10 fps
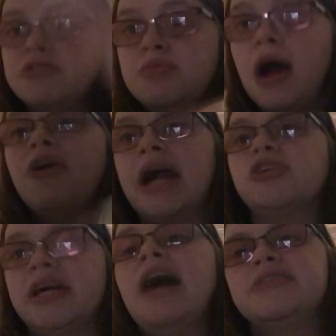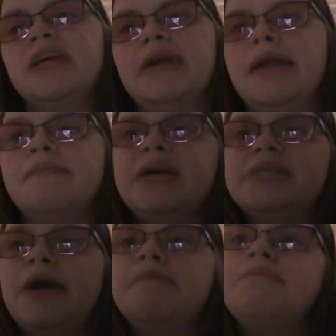tomorrow, actually. Yeah, I'll see you then.
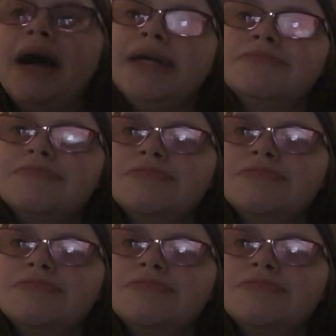Peace out. Bye.